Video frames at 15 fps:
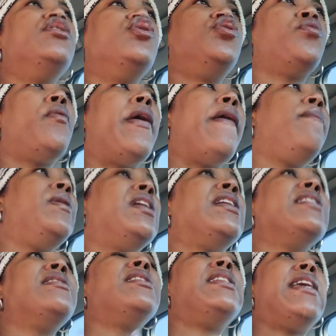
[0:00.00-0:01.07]
enjoy.
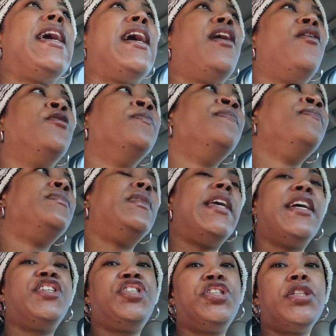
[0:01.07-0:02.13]
Because now,
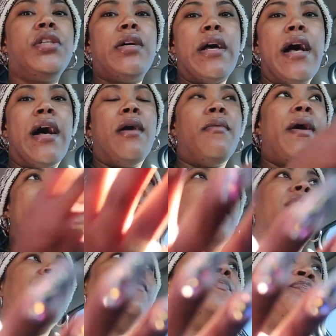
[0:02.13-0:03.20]
next year, I'll
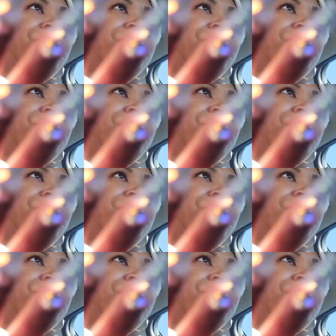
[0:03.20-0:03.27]
have